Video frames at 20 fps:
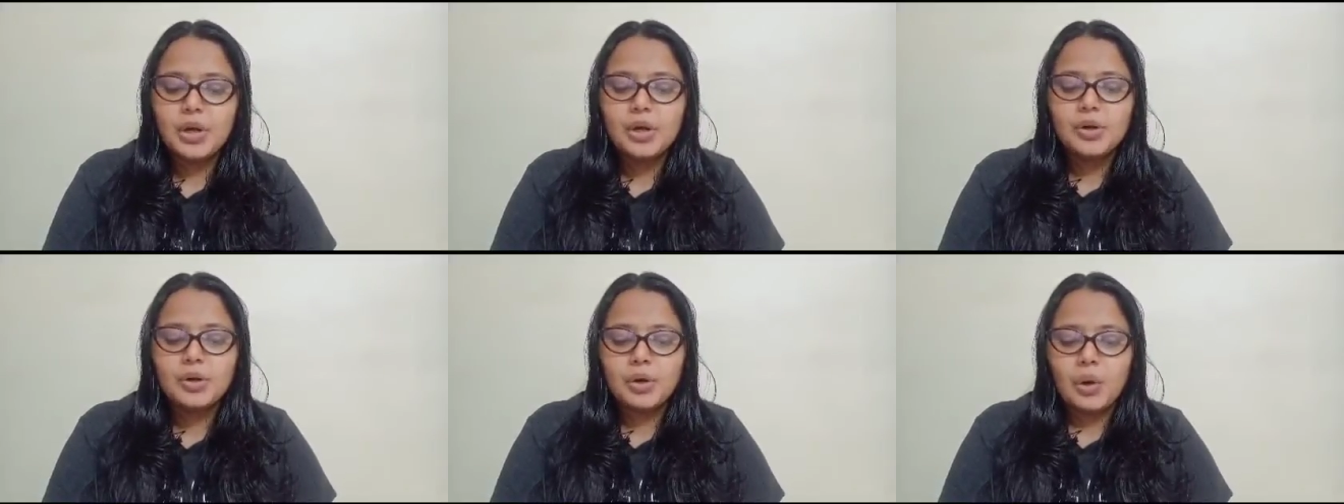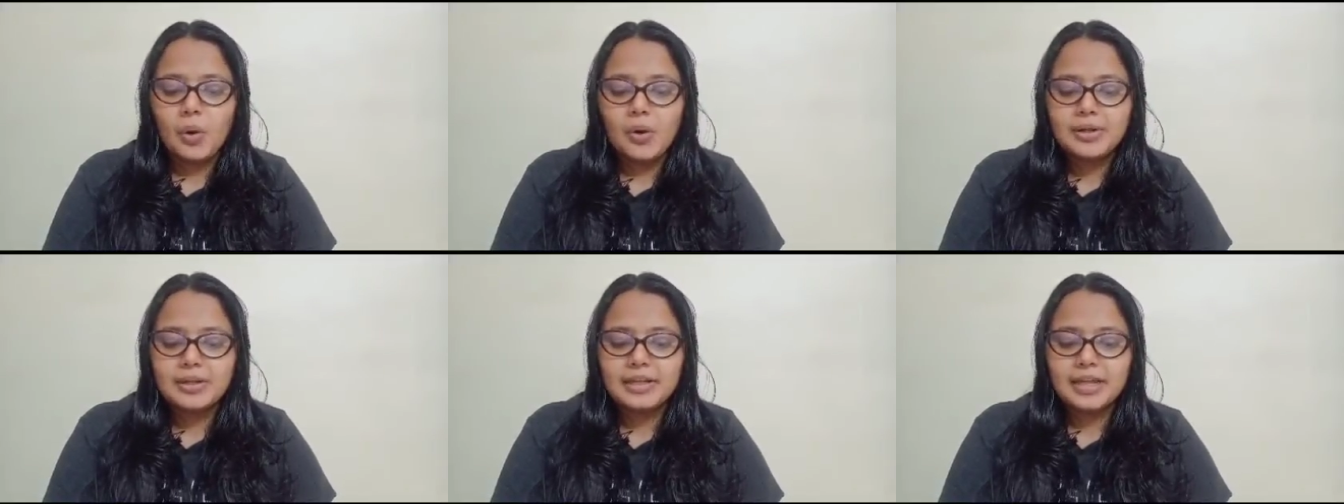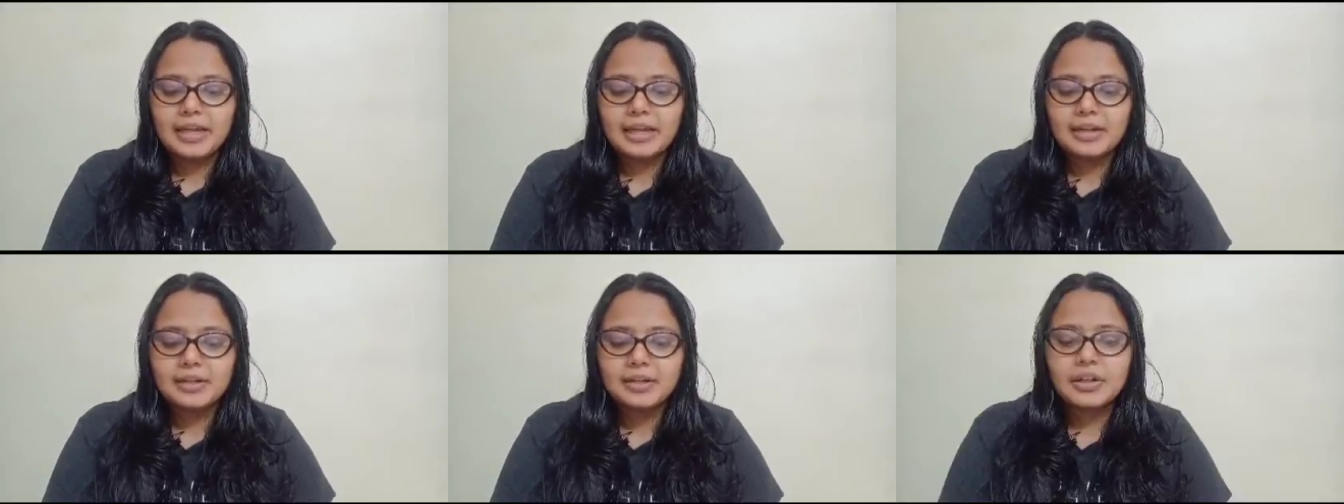
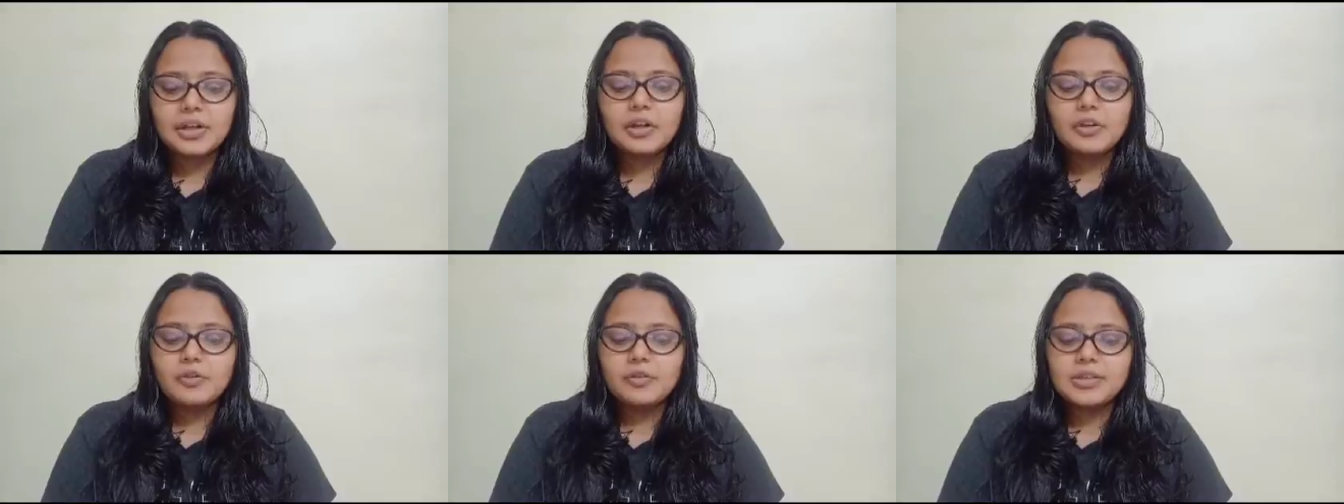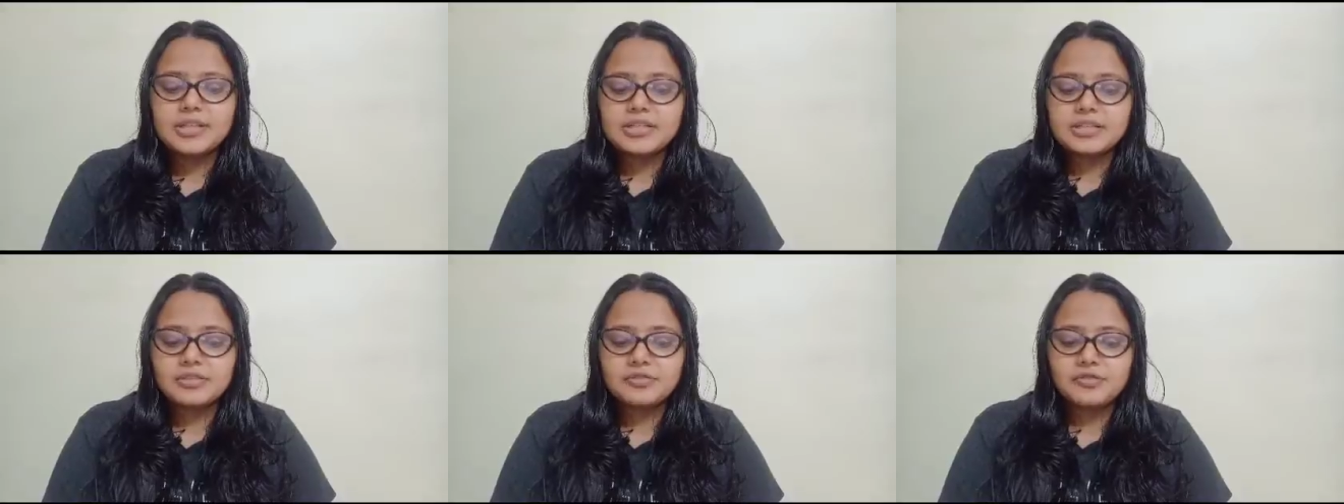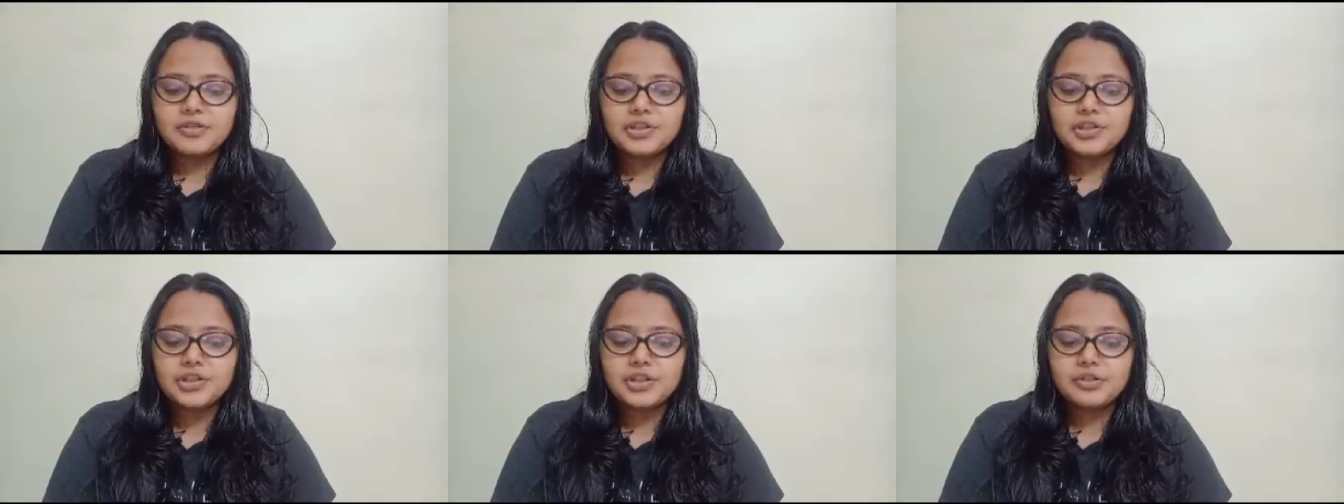contact with
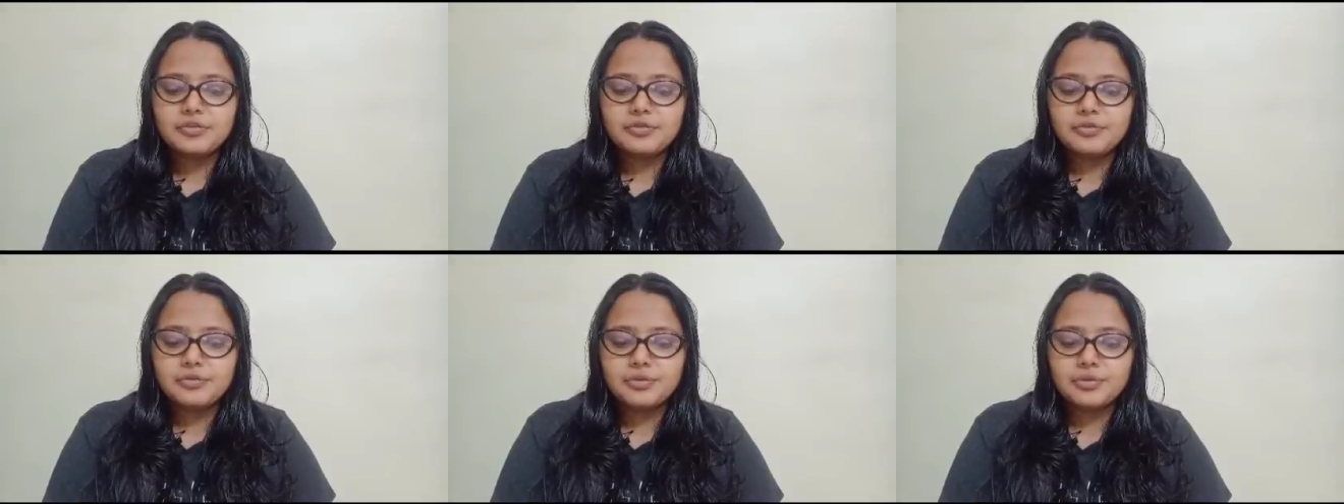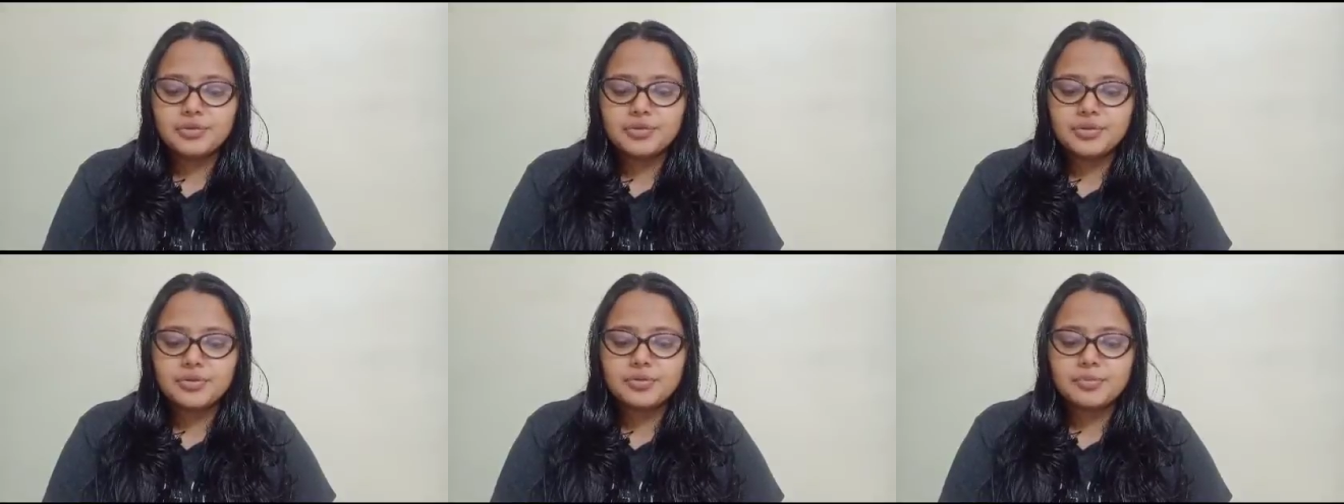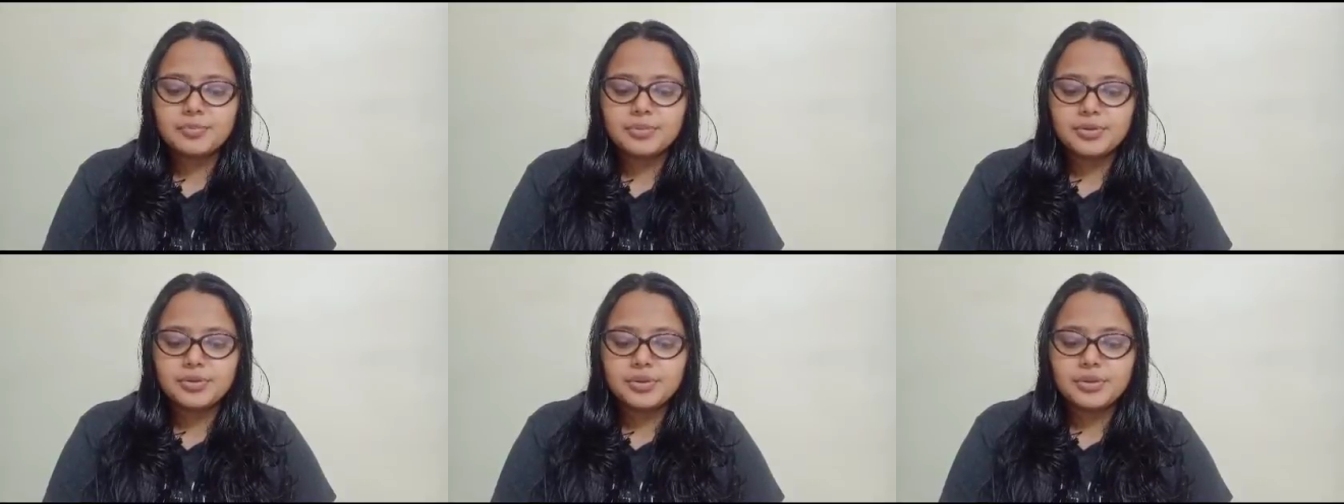sufficient force to
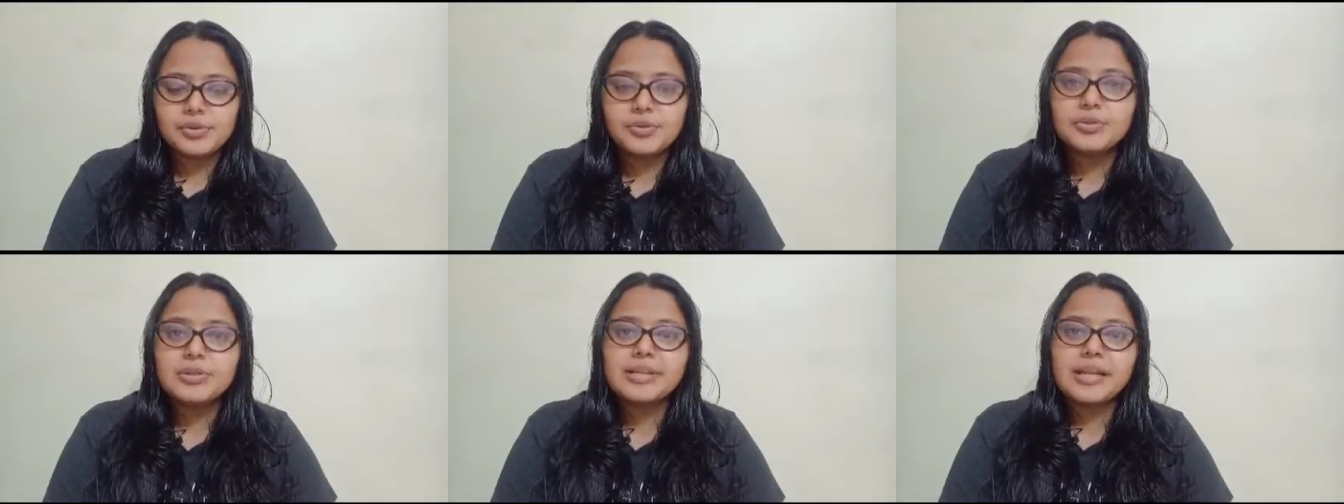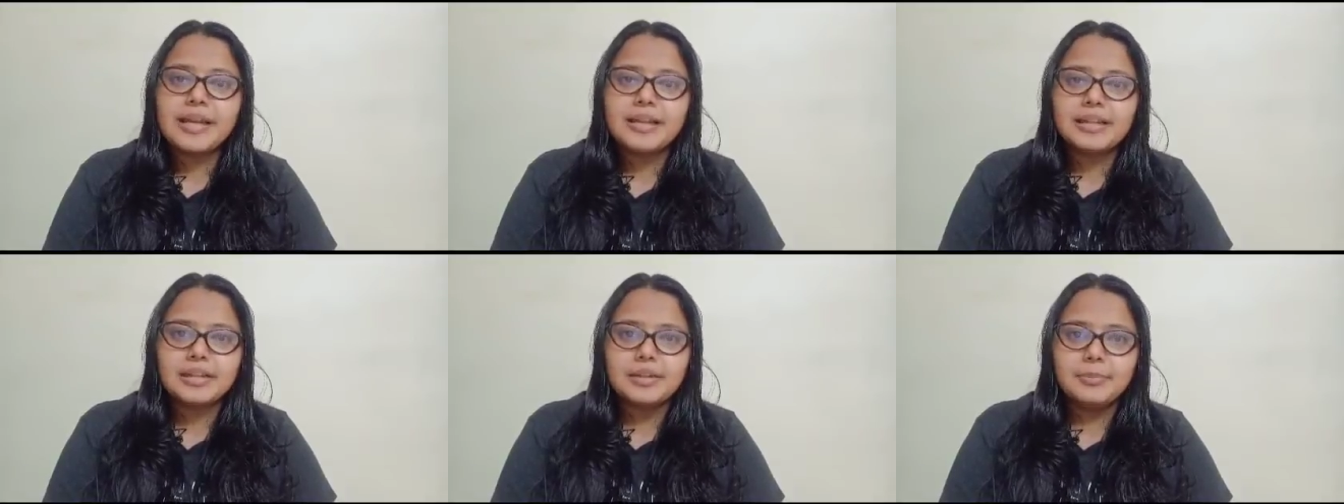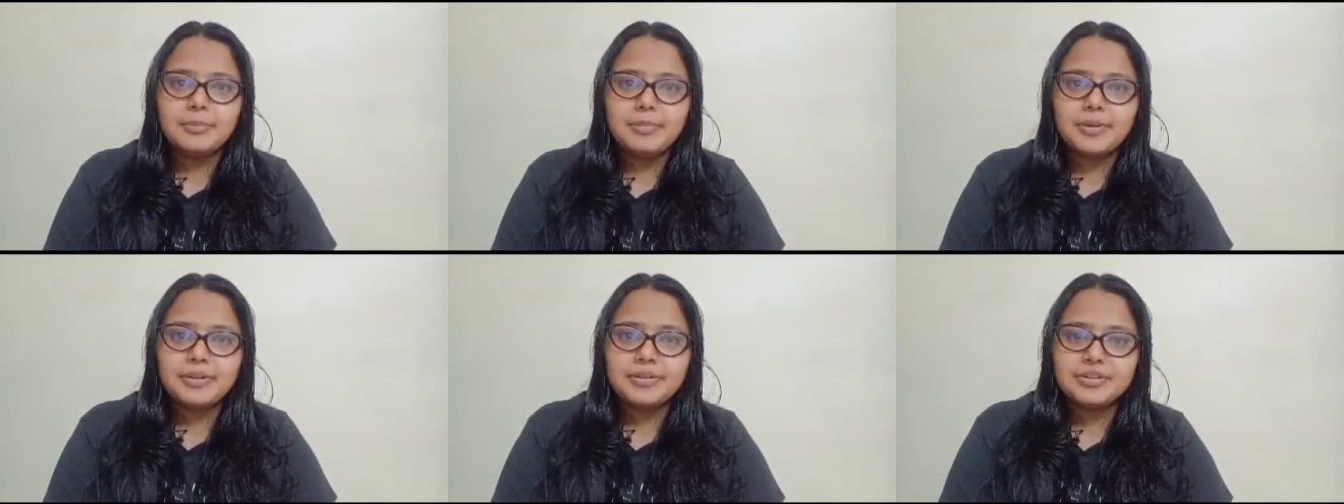produce an
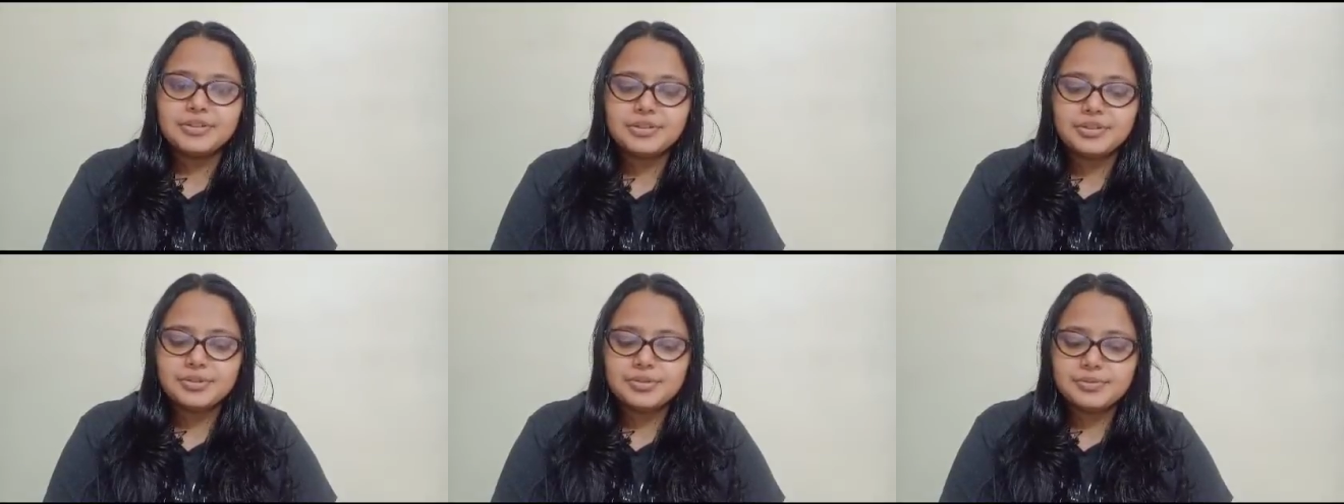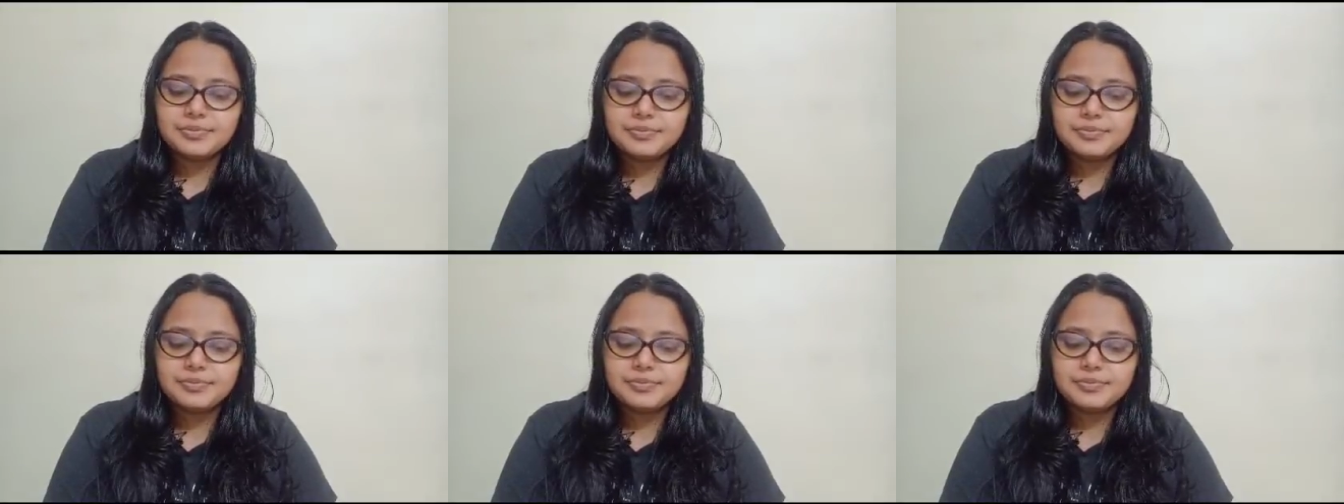impression.